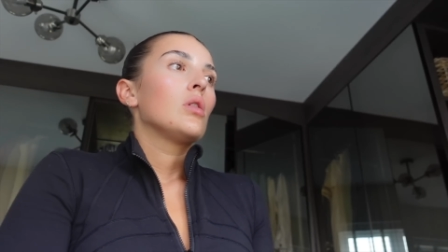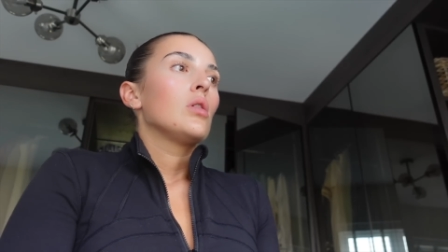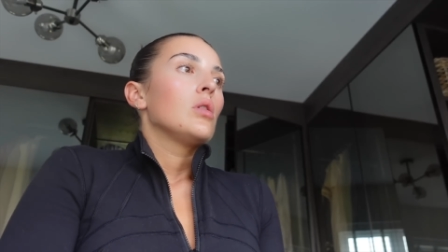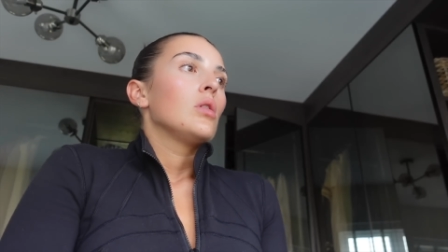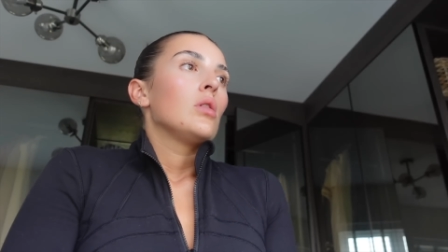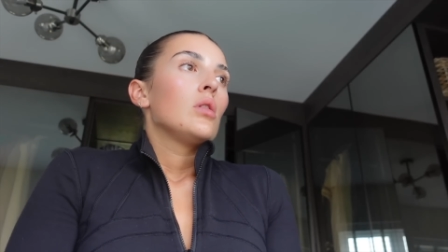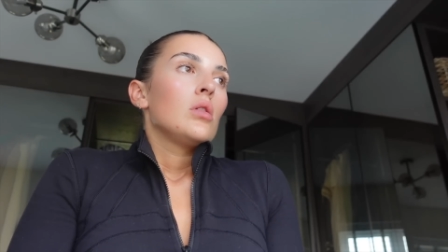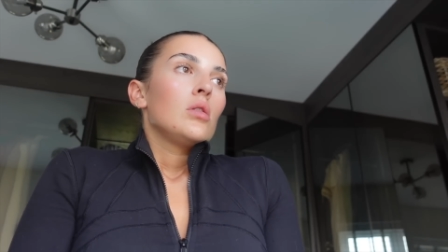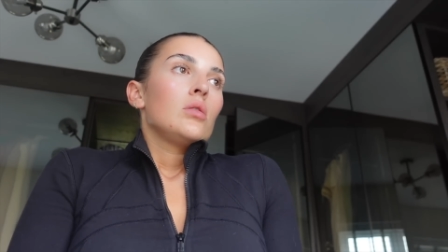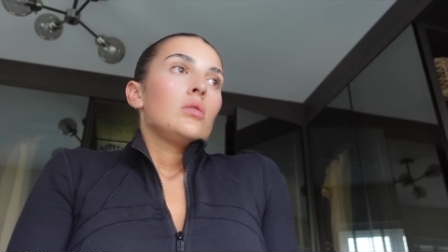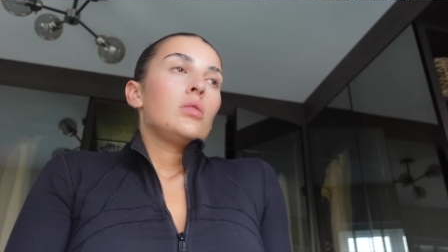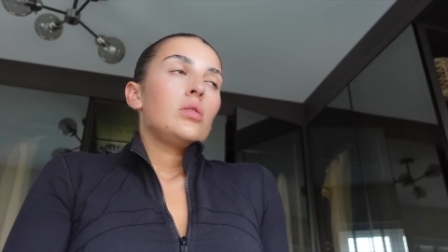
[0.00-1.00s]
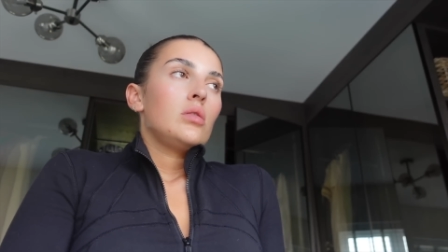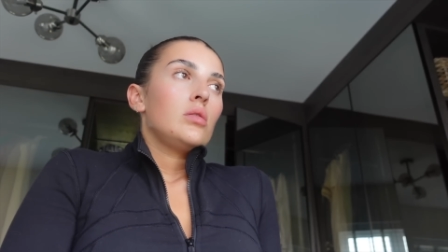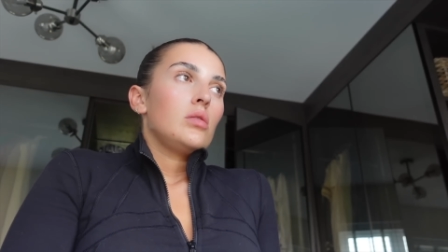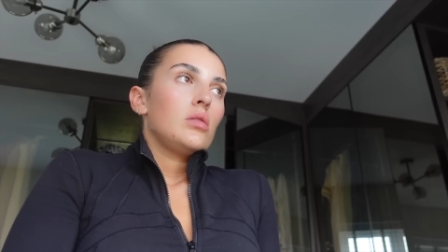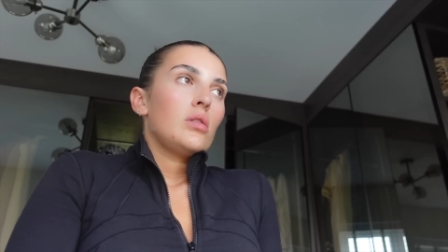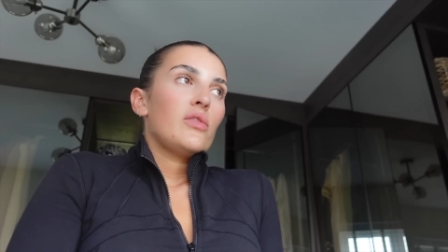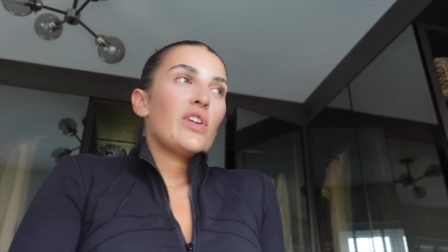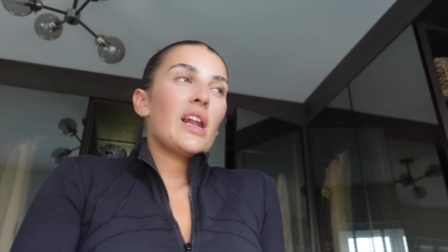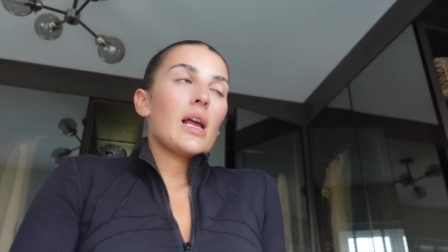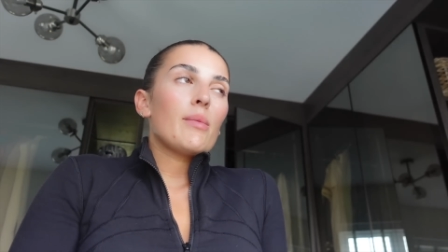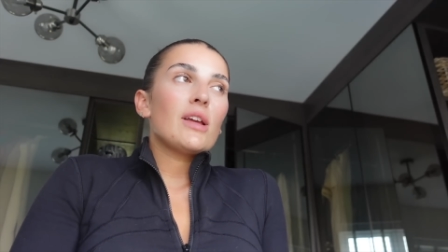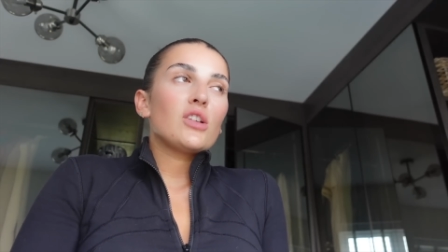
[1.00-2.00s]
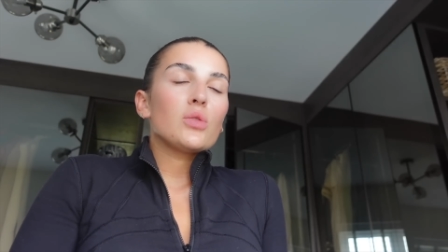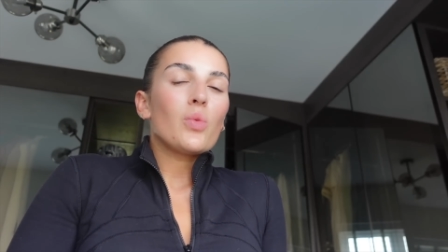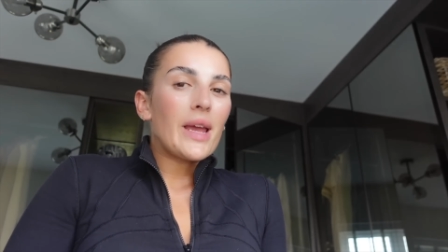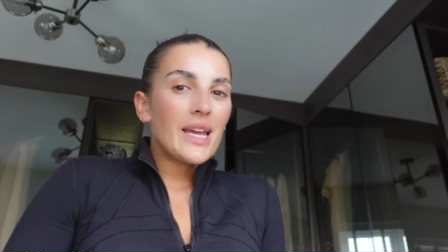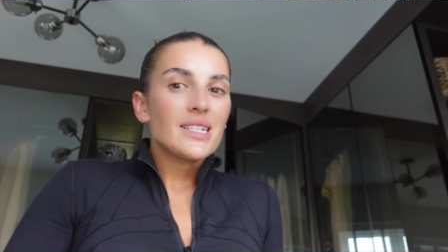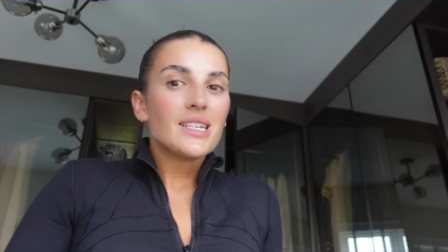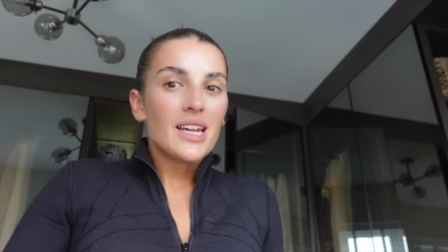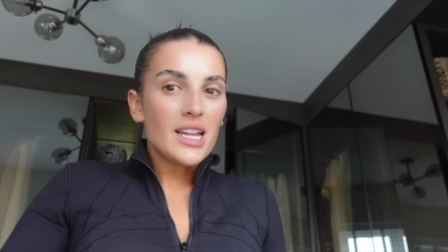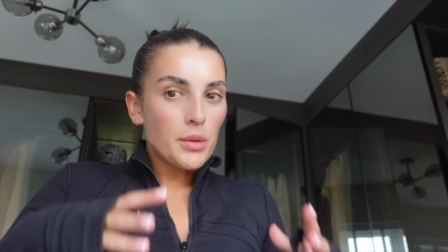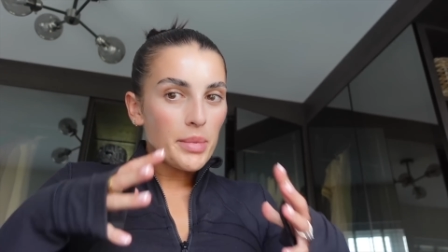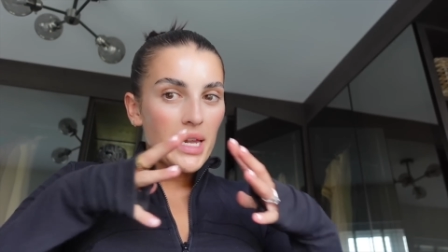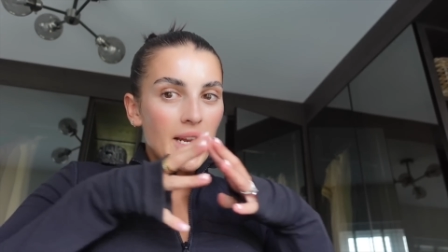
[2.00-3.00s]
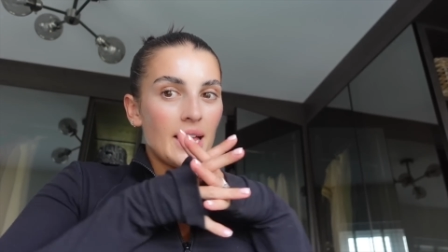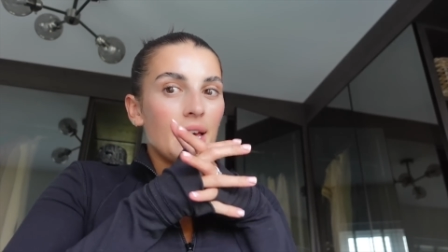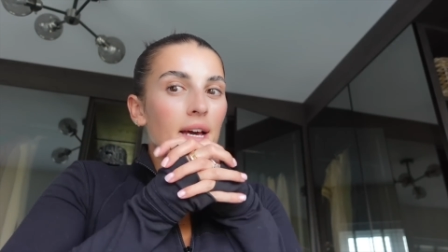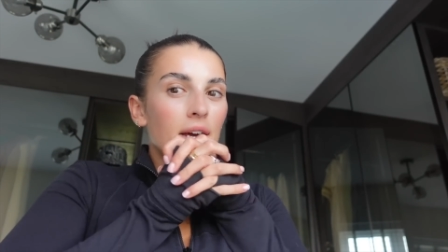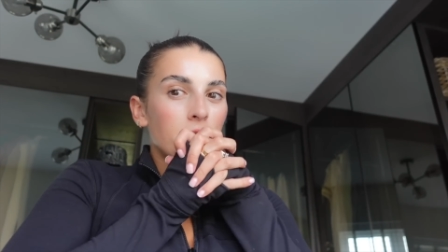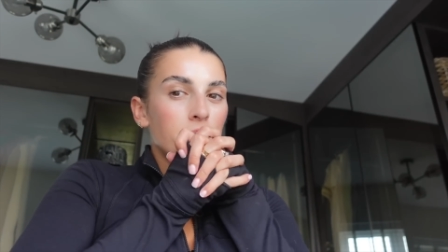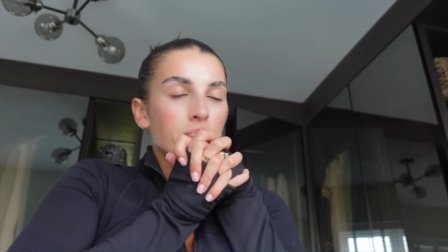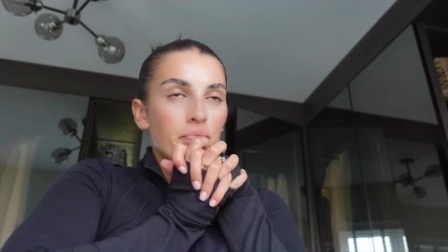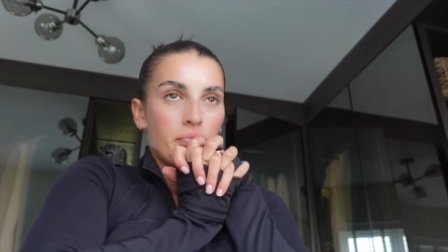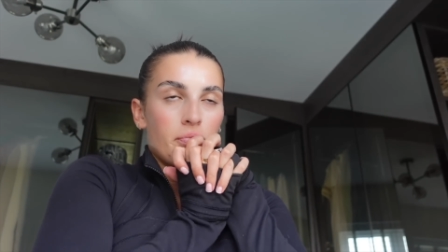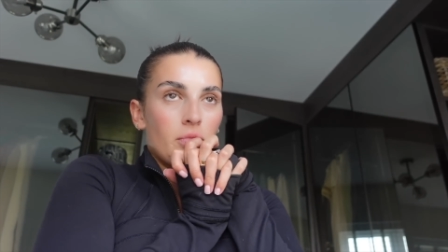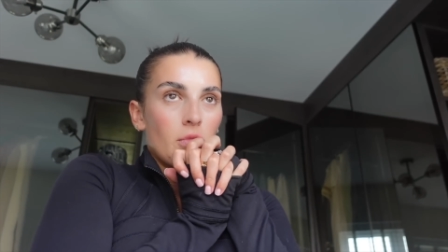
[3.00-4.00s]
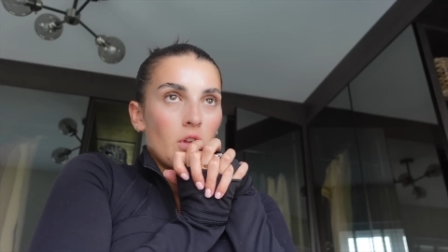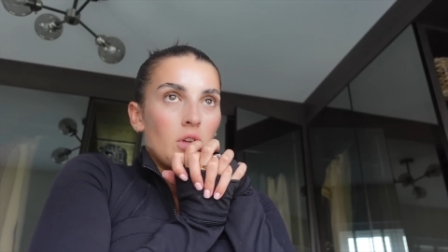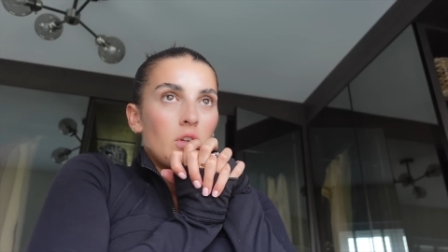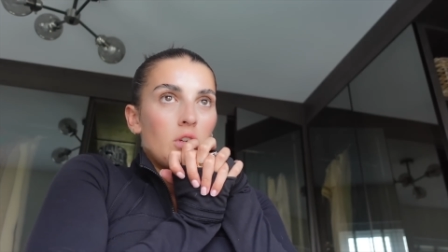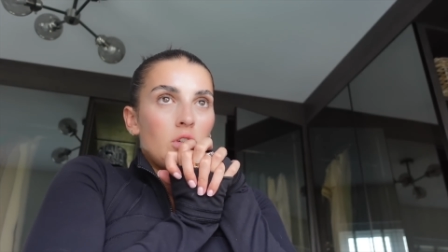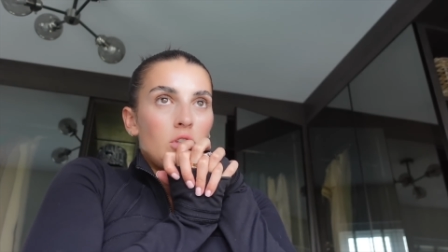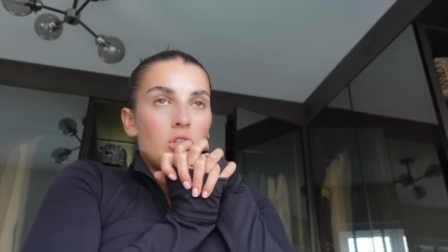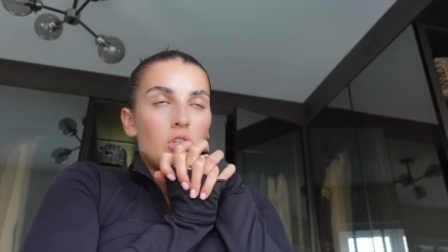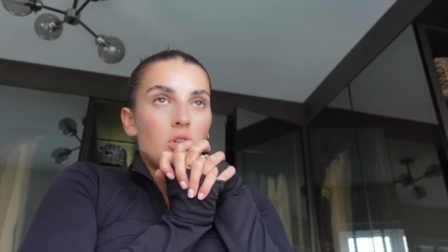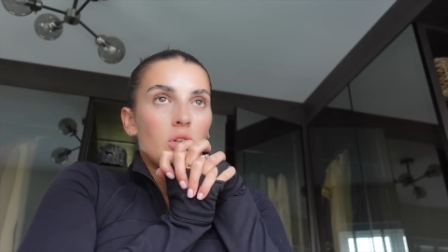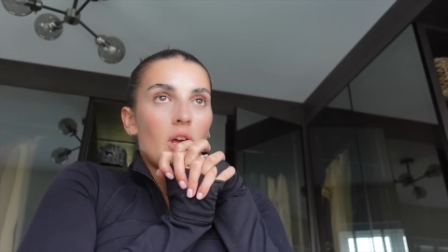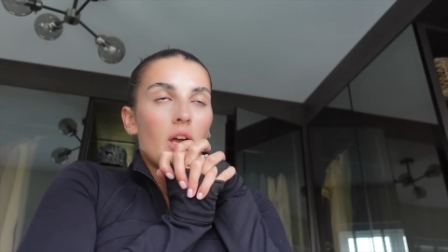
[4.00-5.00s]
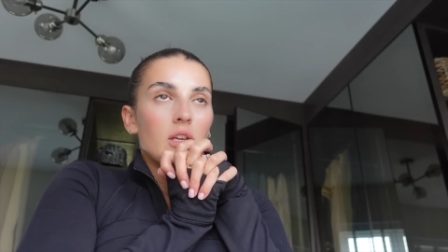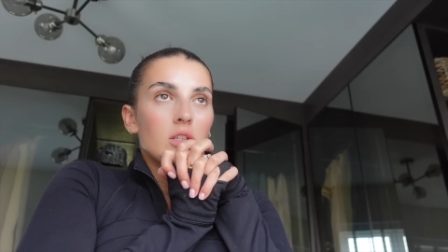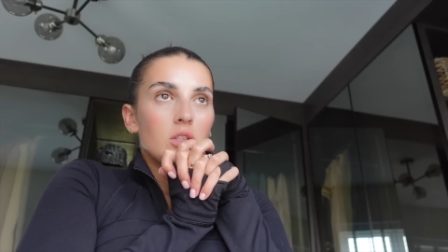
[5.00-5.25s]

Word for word: I feel like I might just wait until a little bit later to do that.